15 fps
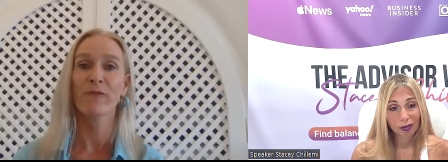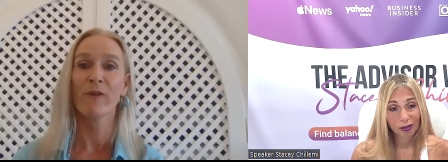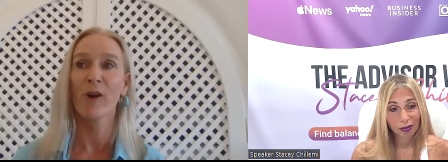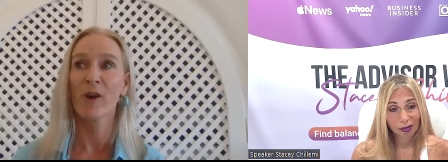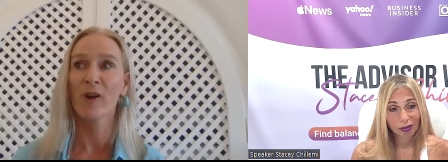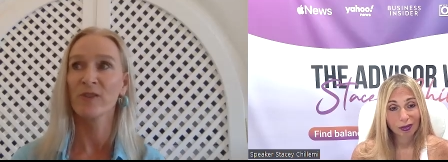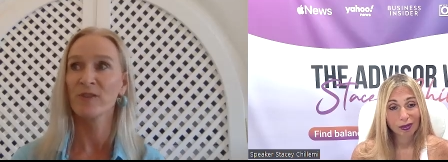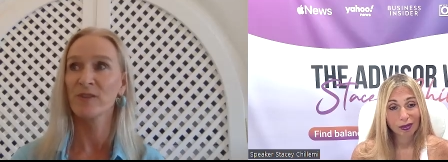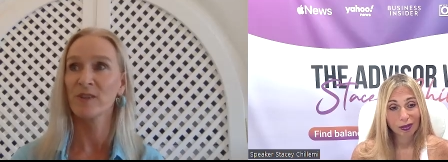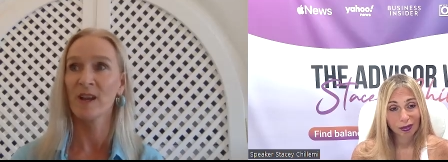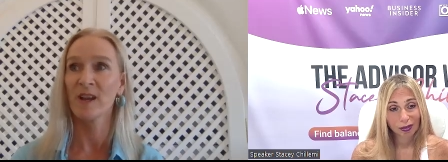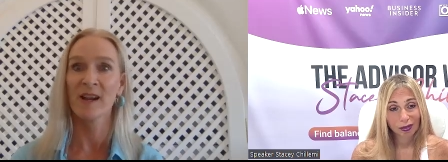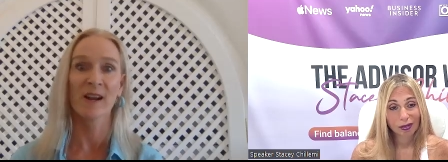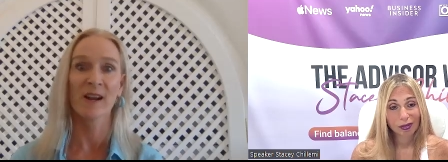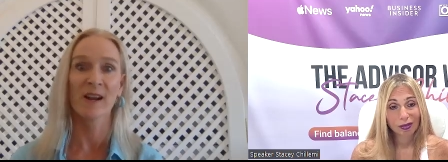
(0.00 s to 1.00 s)
Speaker 1: first.
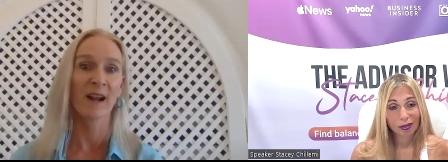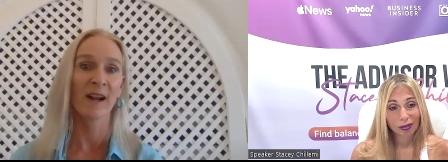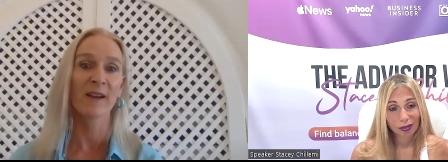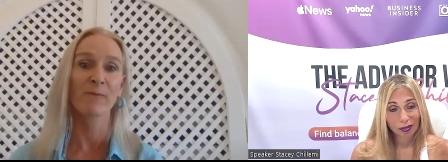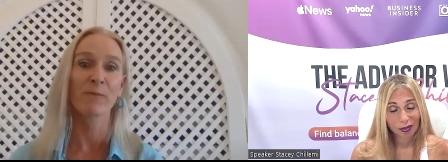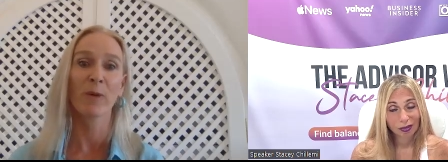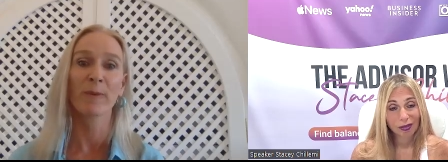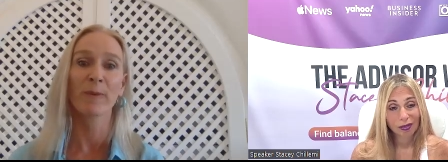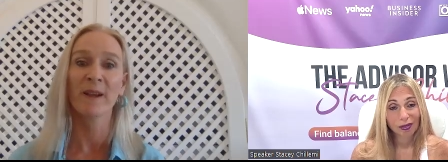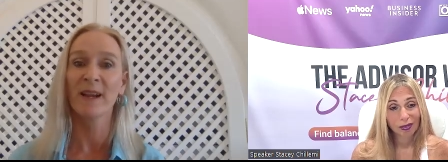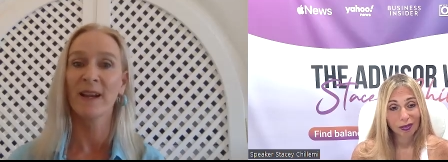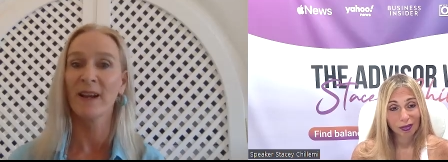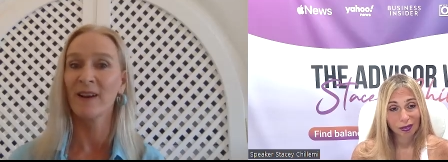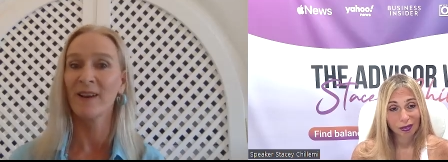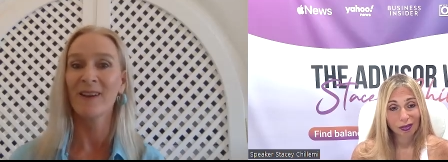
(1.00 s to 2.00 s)
And I can probably
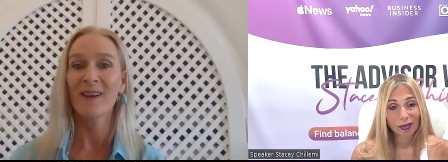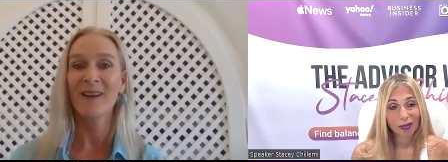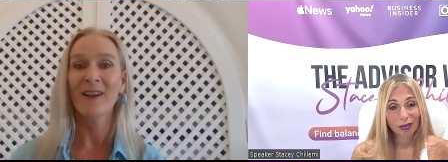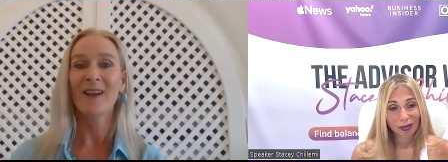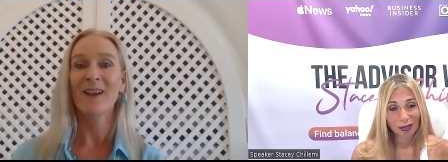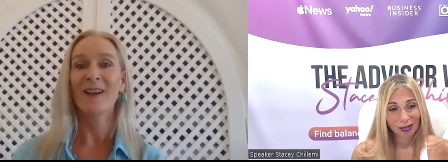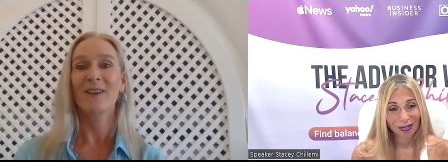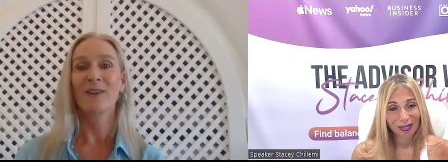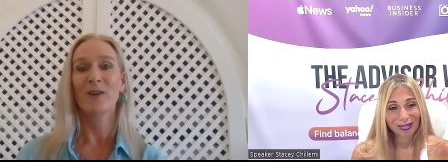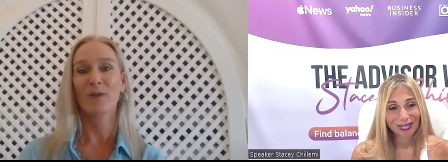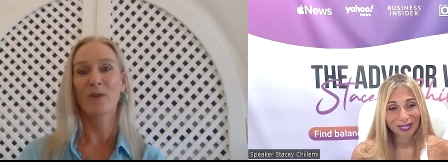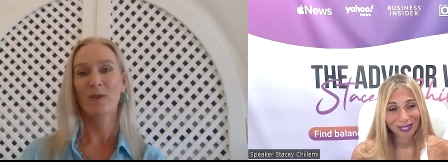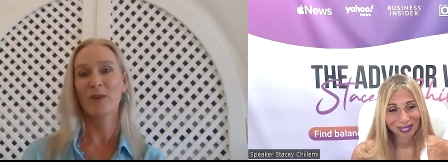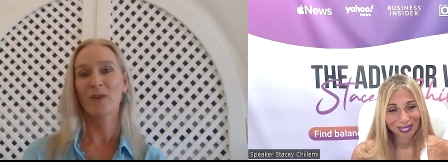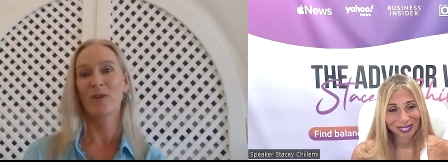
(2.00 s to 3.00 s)
hear
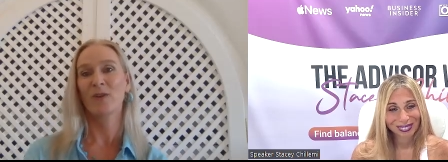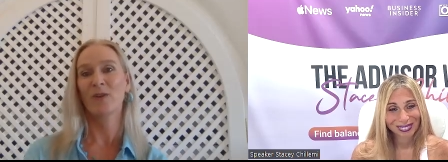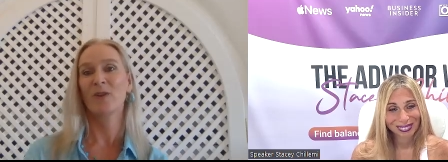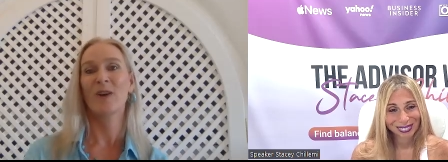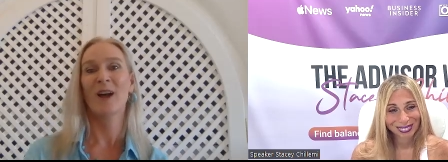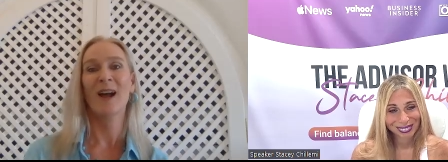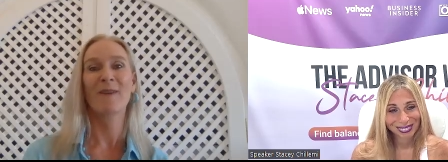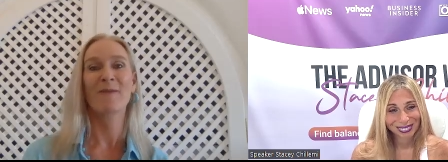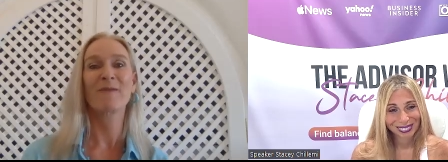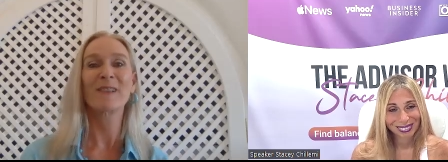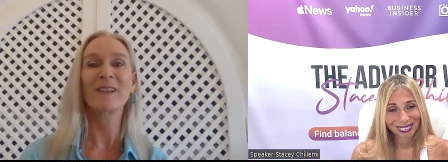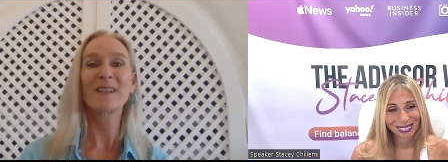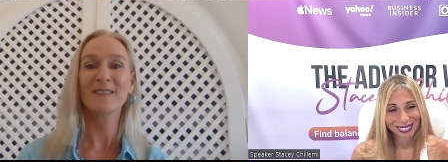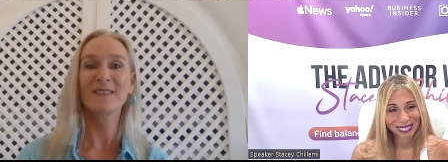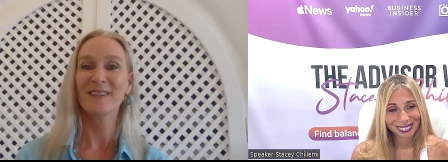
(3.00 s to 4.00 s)
your your um,
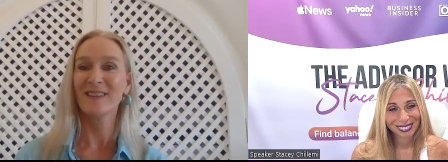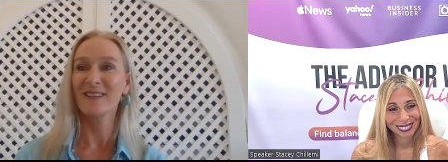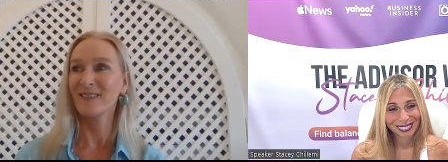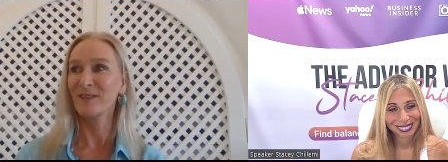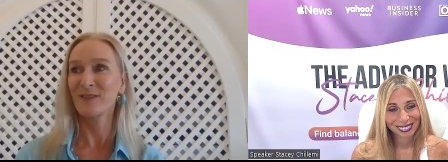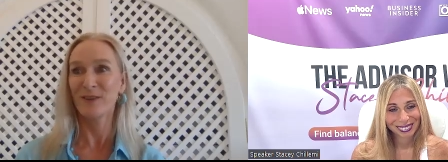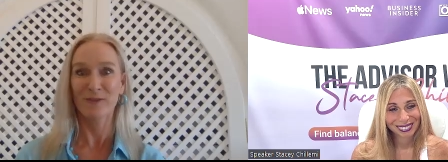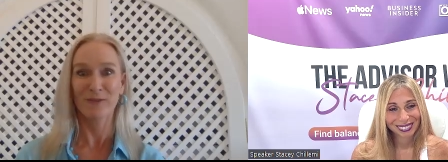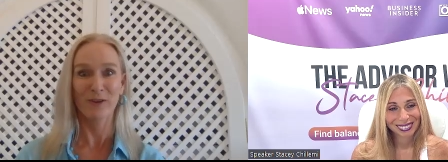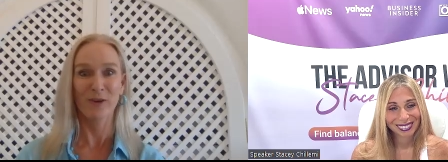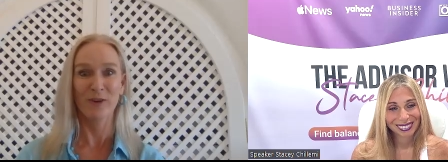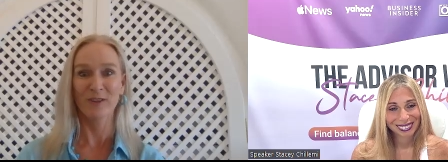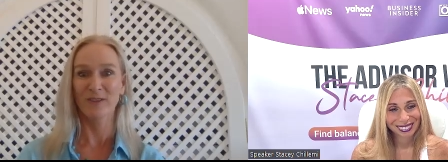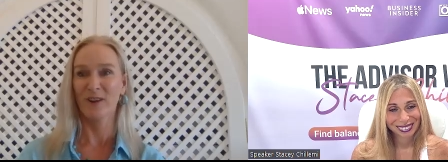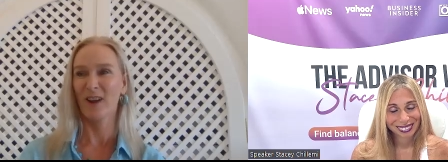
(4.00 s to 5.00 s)
listeners and your
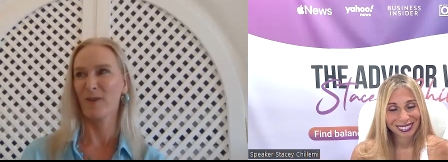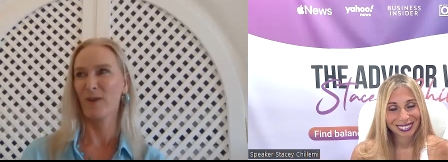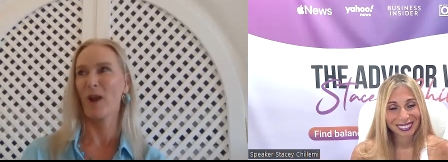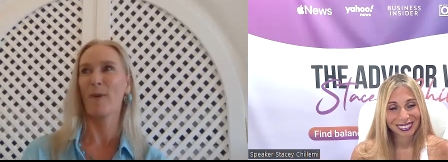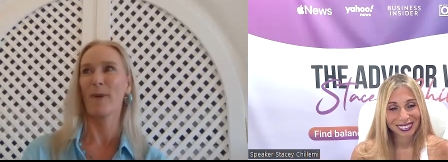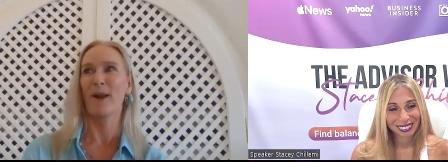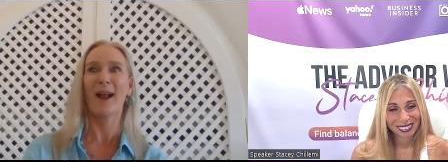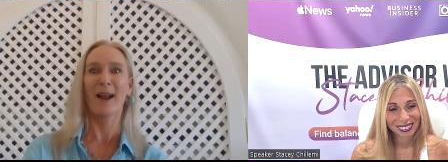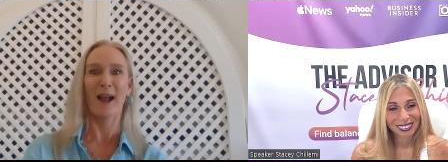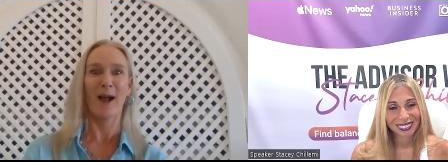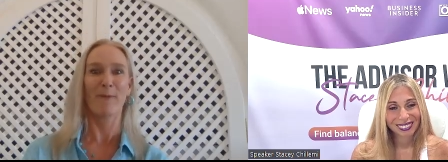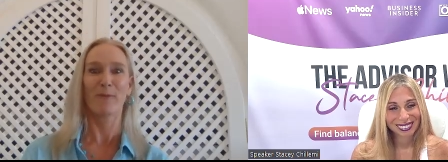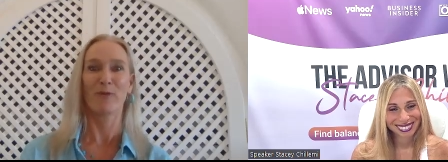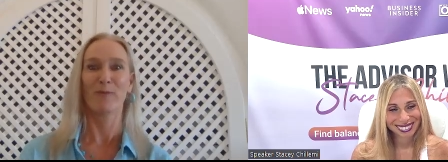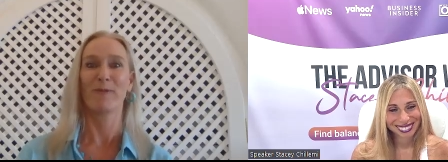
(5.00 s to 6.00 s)
viewers going, no, I
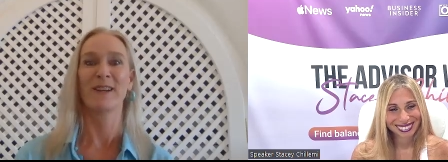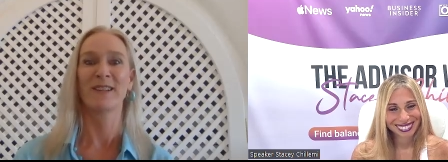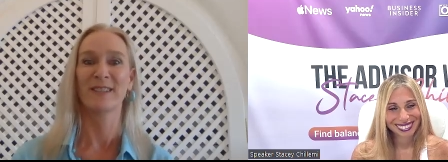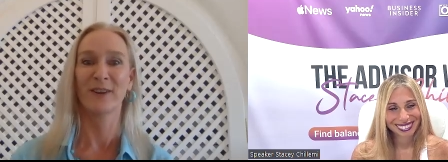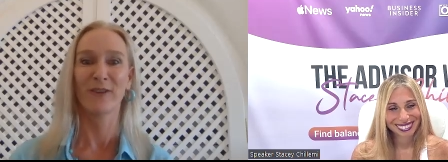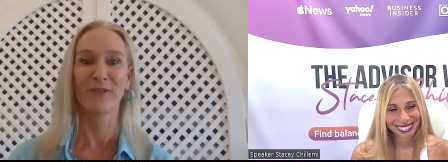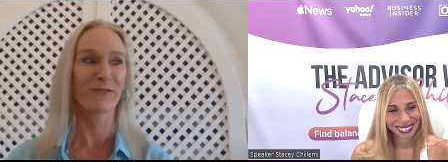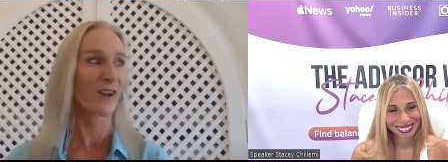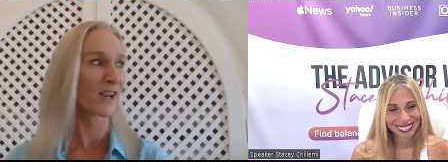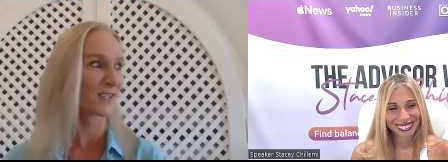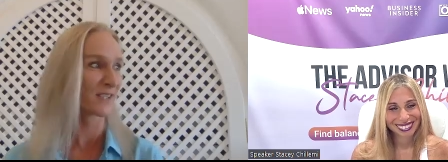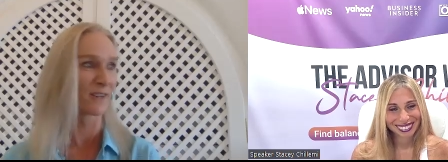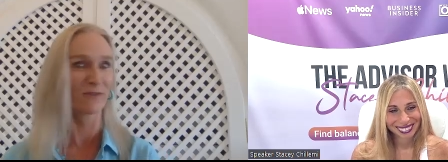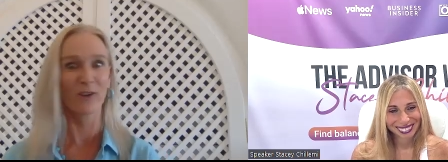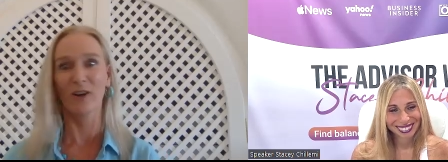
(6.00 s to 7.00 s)
can't put myself first.
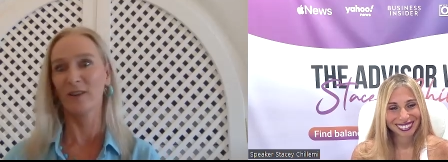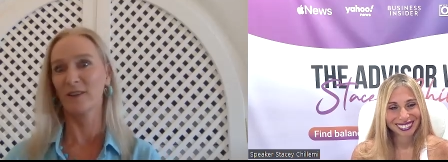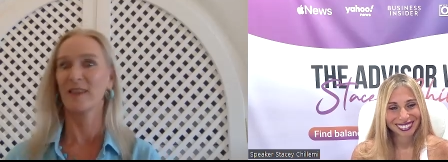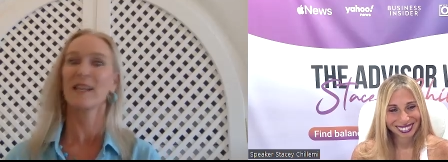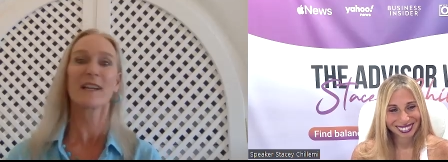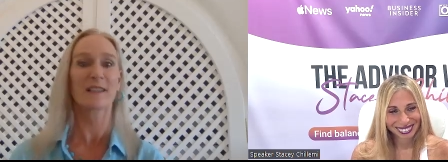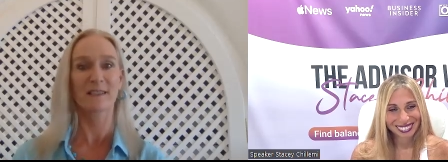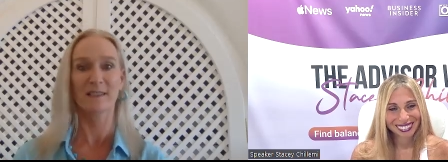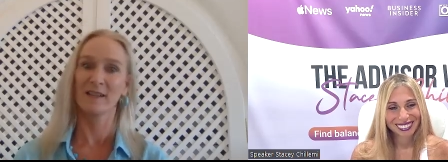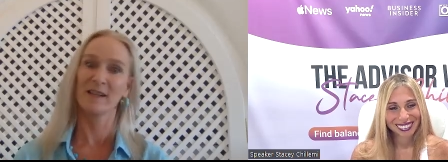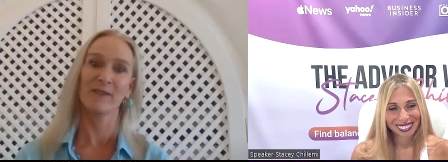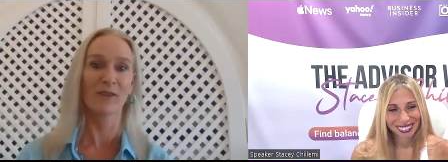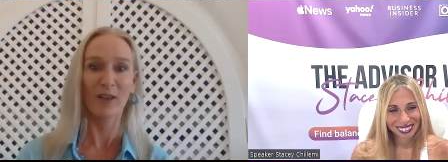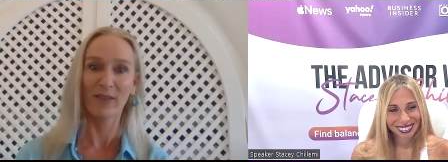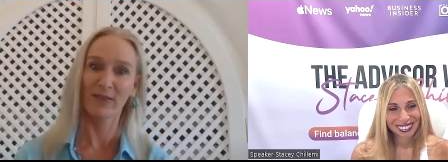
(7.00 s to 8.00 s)
I've got this and
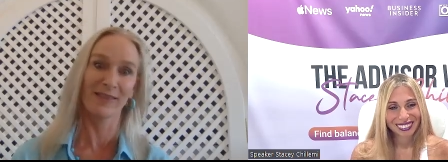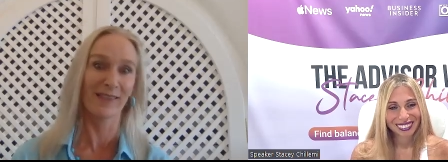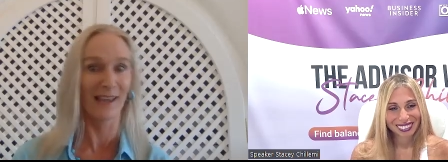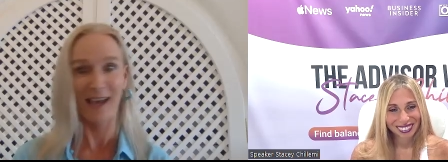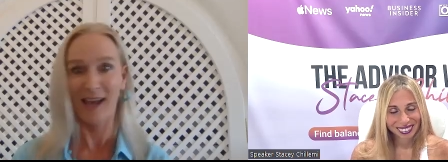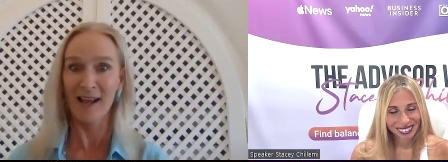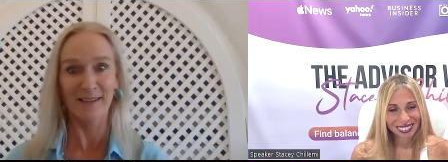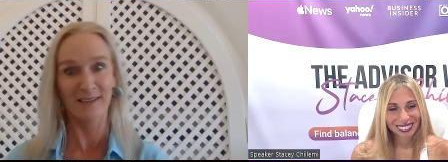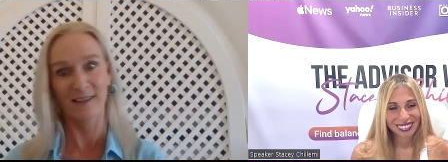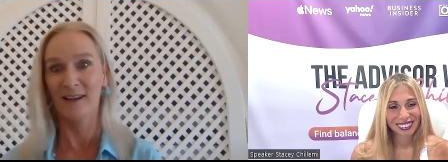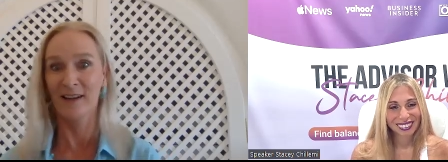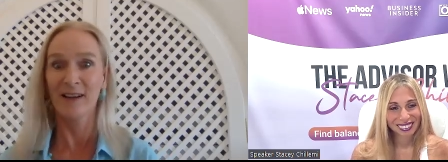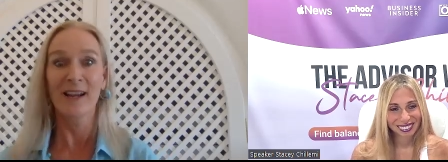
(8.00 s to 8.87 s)
I've got that, and